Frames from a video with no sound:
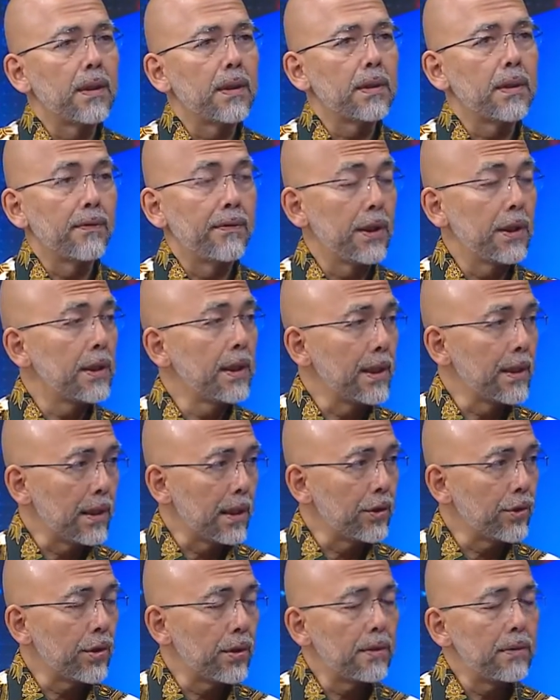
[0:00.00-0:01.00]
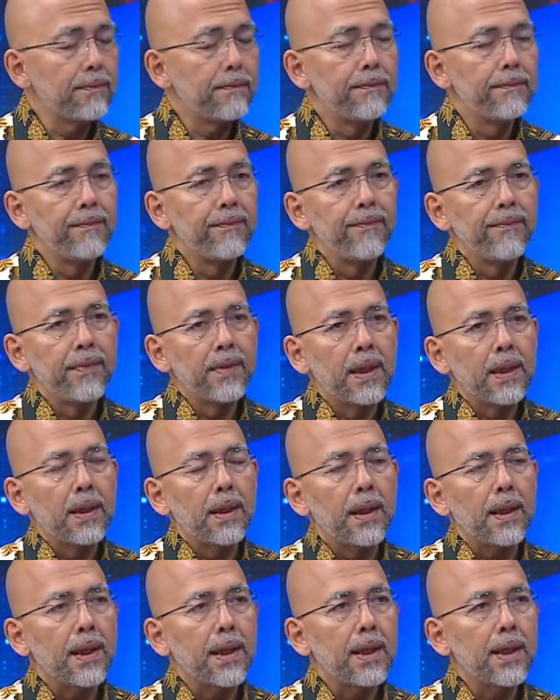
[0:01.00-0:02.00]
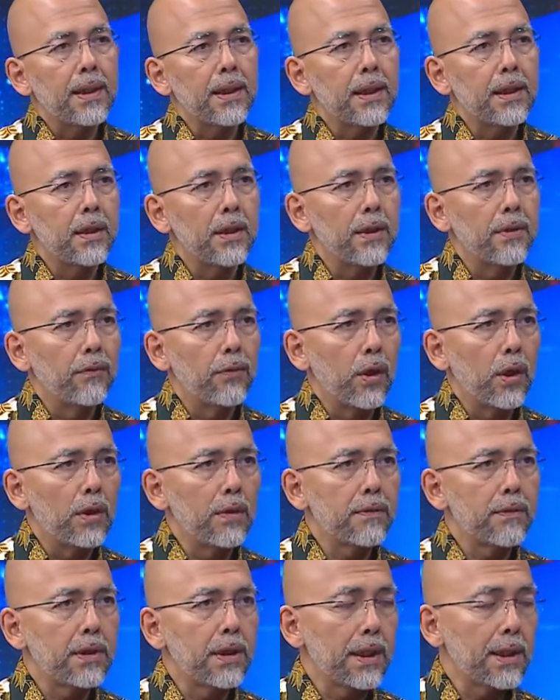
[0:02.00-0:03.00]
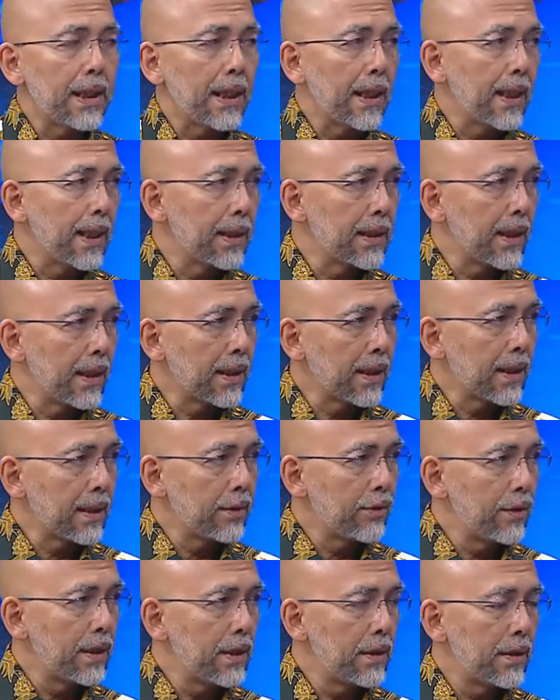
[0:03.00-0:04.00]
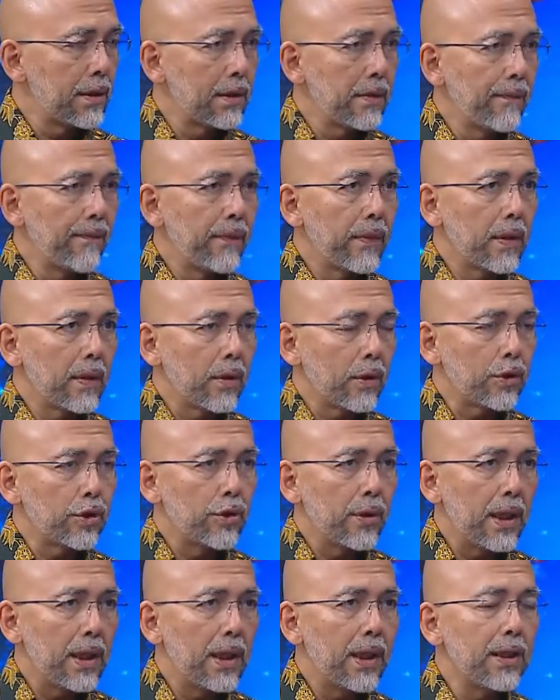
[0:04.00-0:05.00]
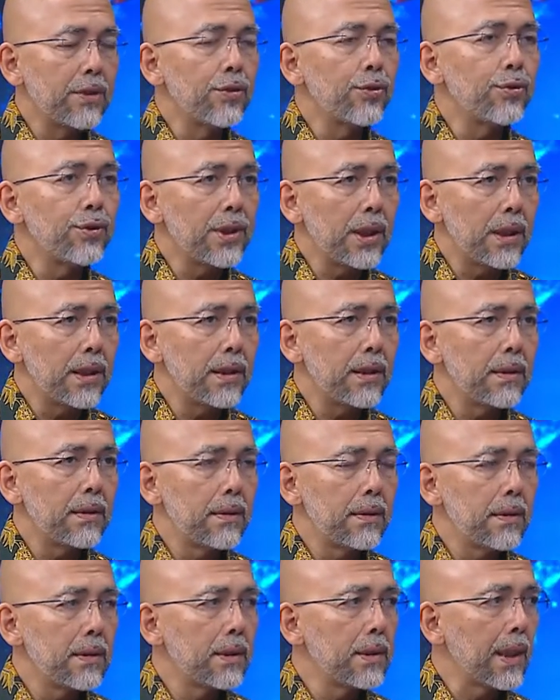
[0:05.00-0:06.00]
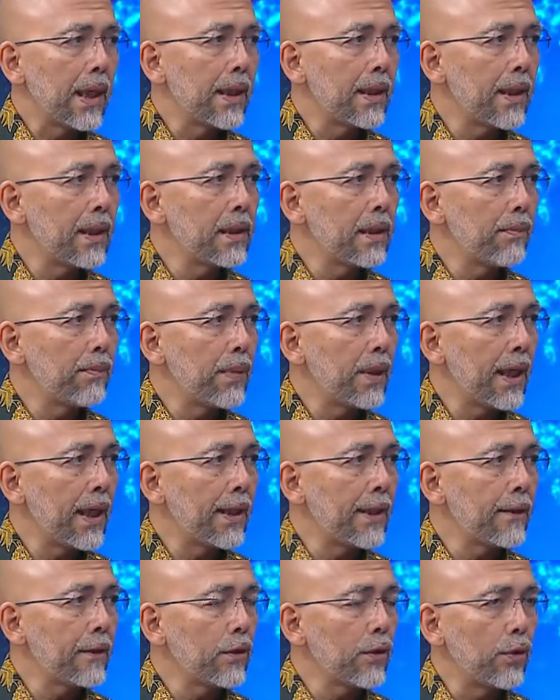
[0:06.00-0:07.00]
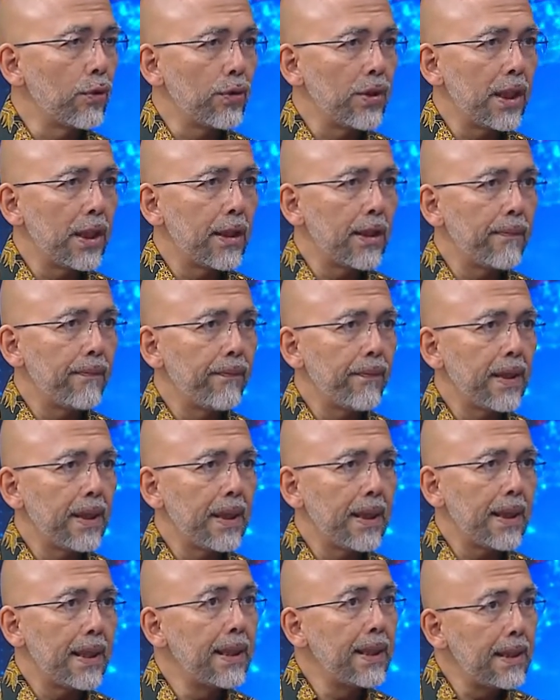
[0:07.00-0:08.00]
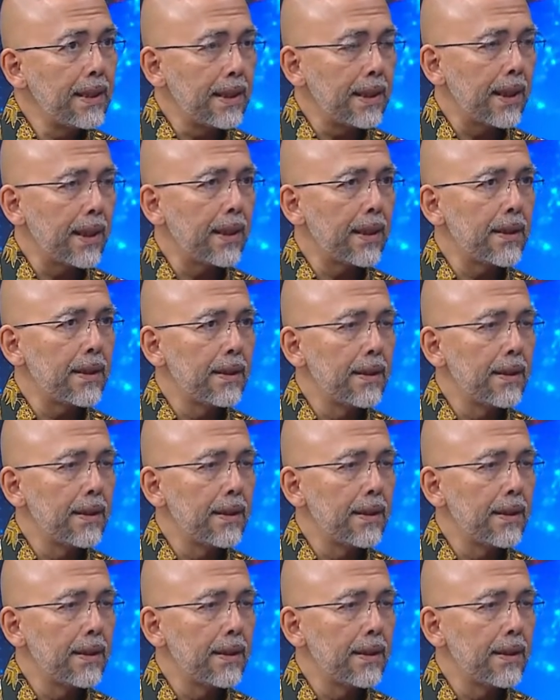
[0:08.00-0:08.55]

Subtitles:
the first decision. And it involves the 10 ASEAN countries, Australia, New Zealand, China, Japan, Korea, India,